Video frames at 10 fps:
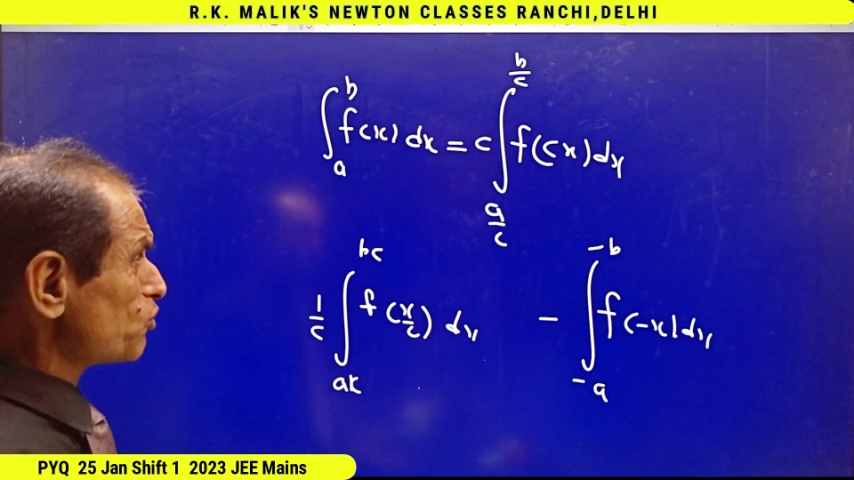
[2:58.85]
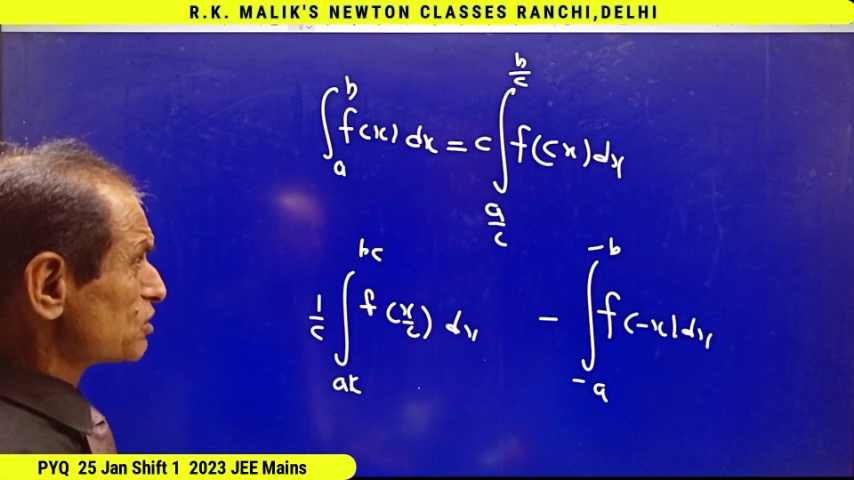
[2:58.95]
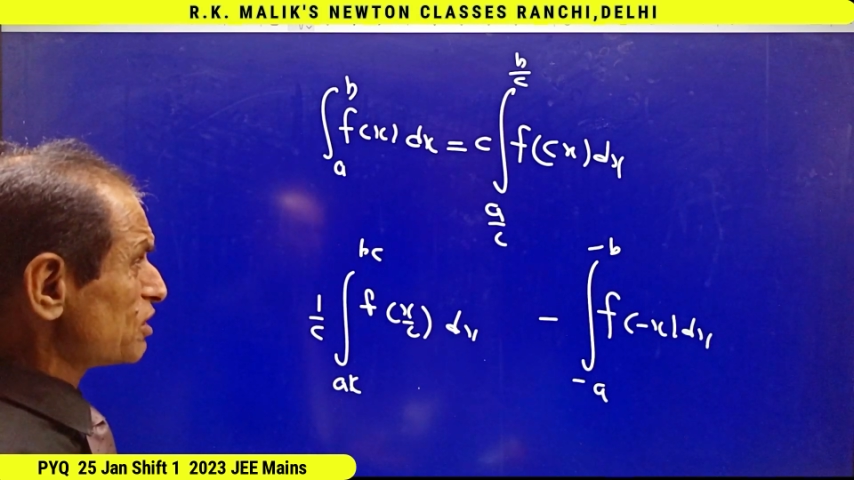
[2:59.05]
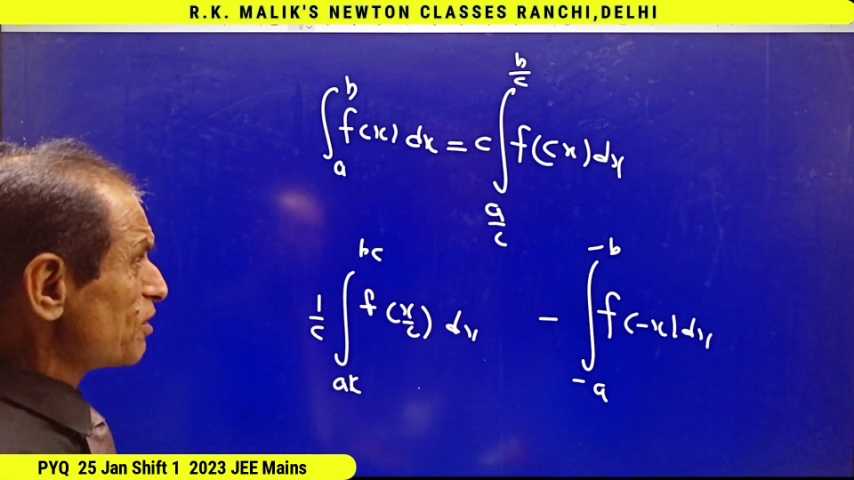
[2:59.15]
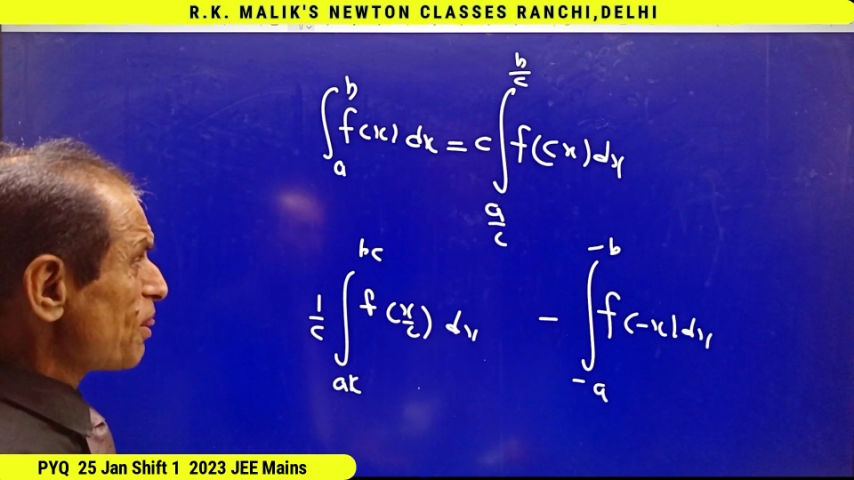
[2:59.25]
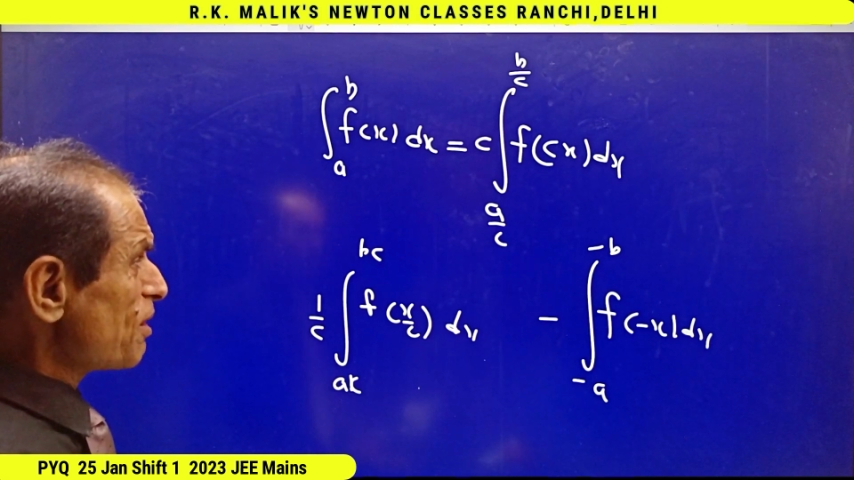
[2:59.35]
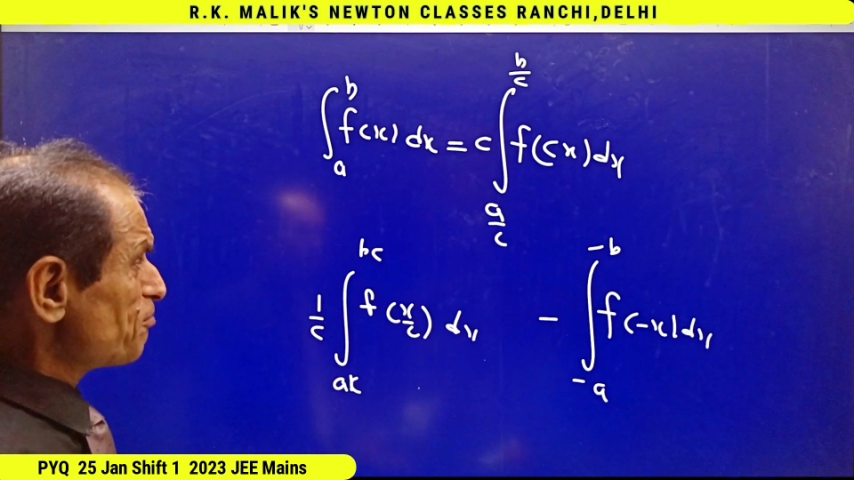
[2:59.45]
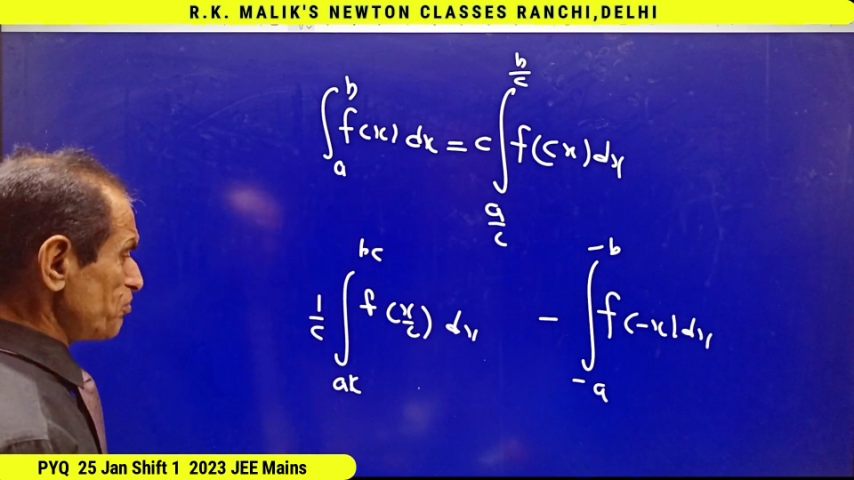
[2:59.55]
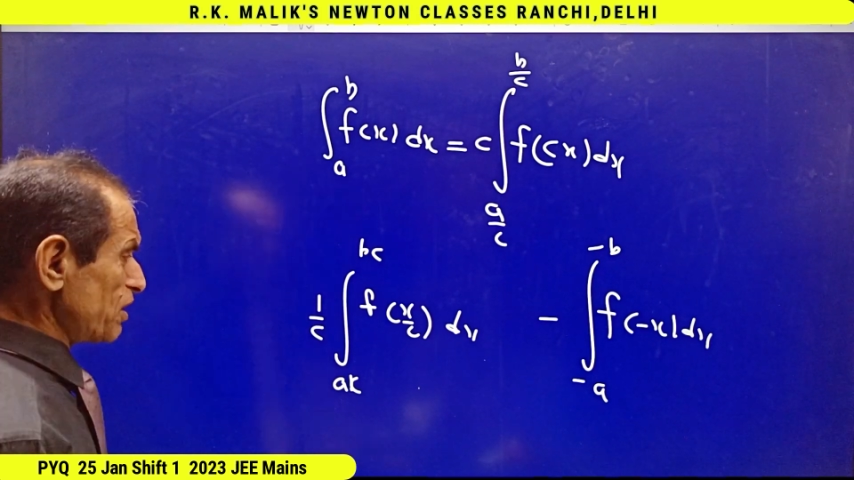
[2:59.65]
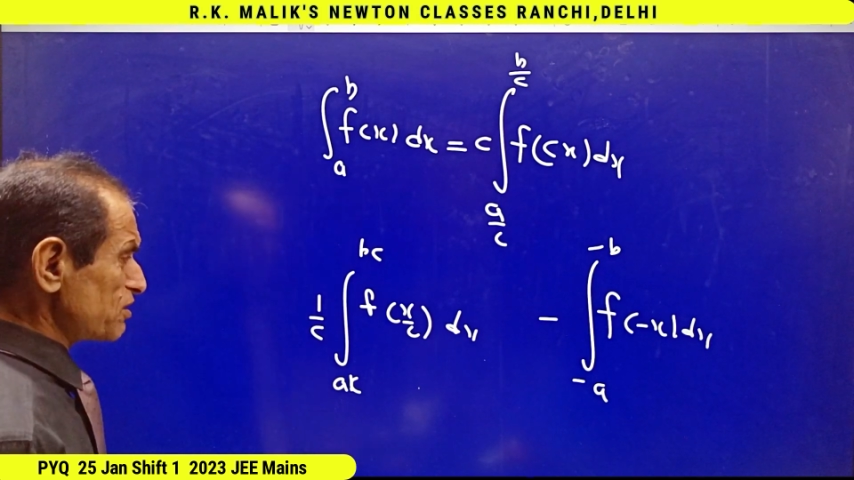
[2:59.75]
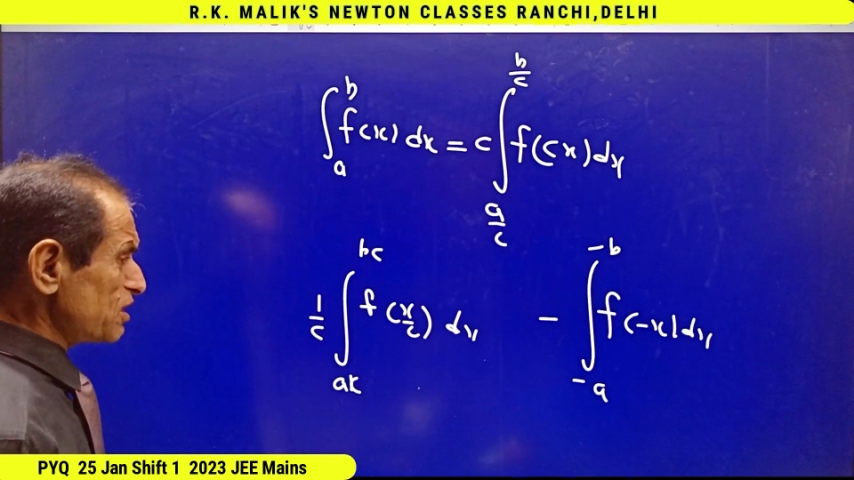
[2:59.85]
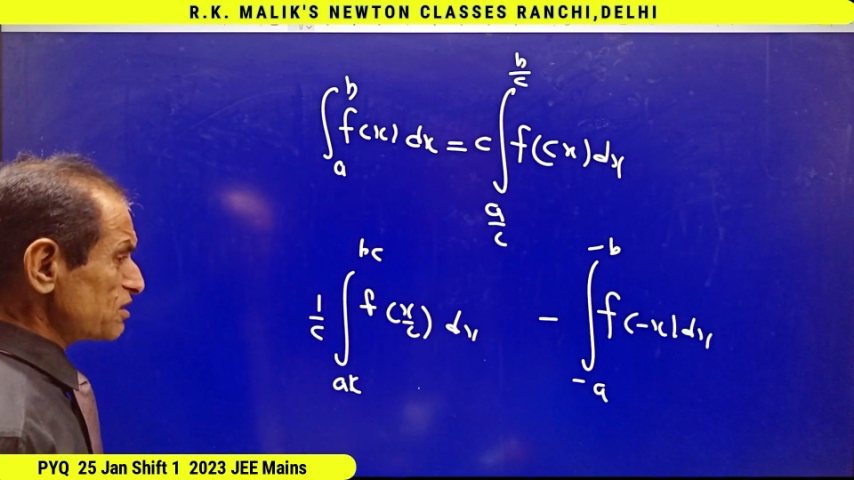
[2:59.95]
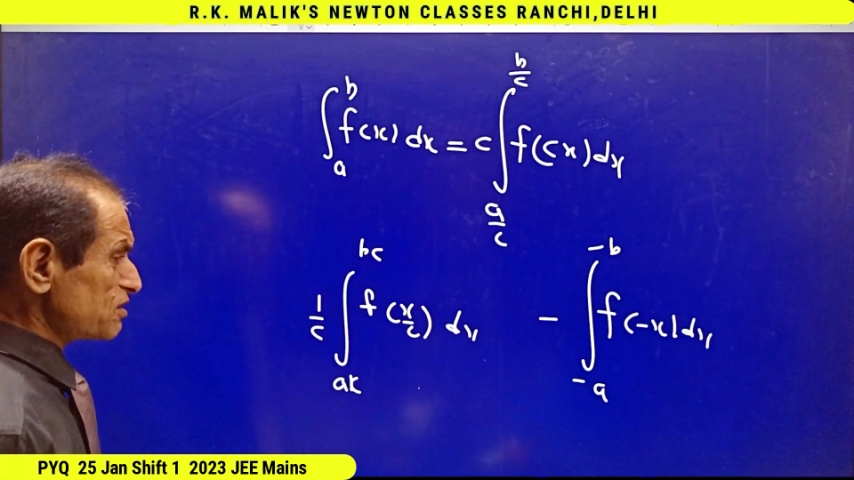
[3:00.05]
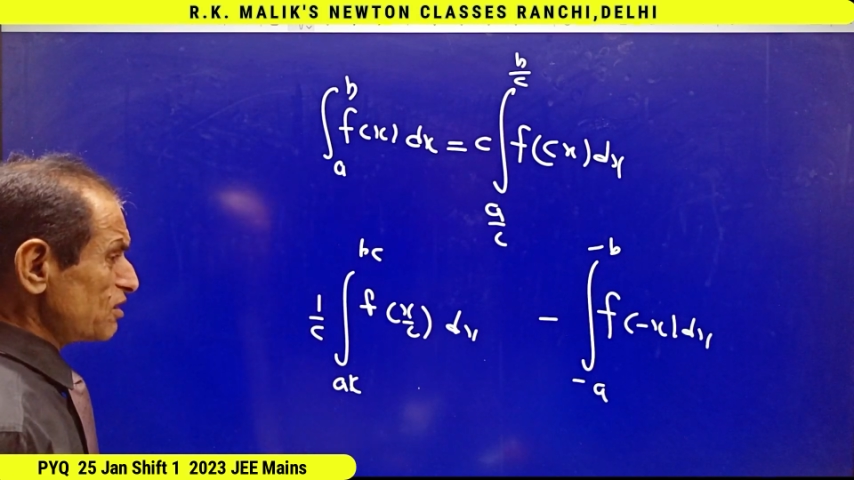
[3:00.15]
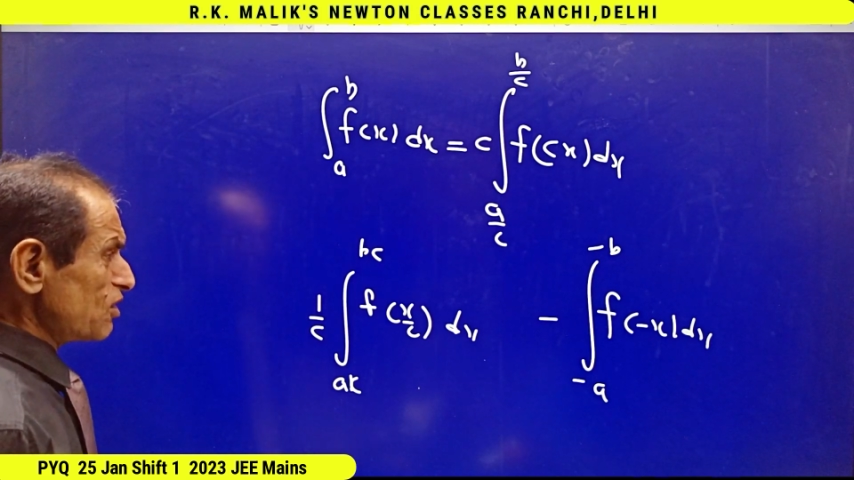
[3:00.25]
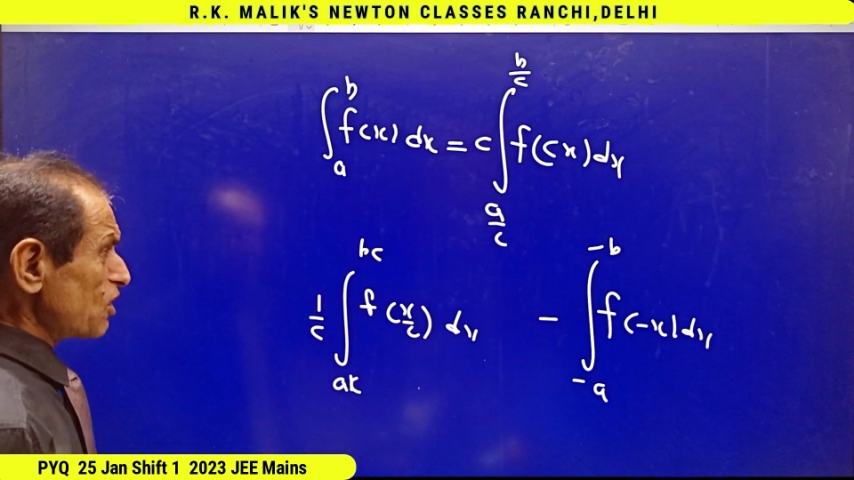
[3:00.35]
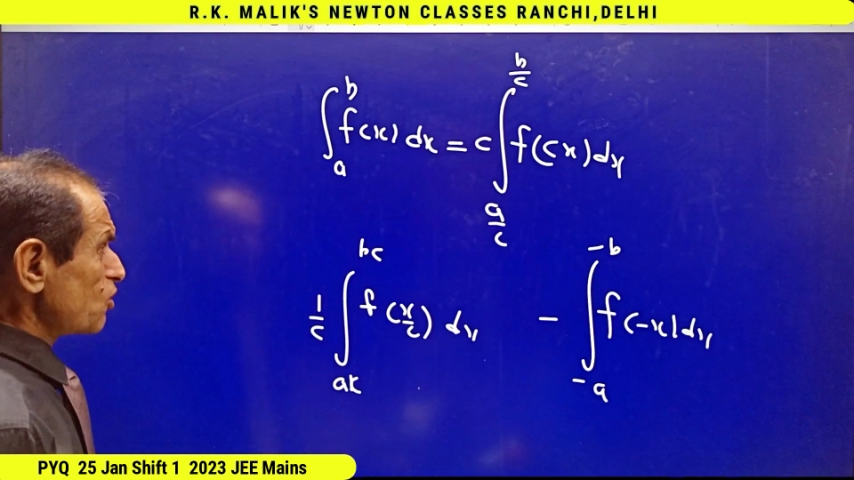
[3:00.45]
question, but these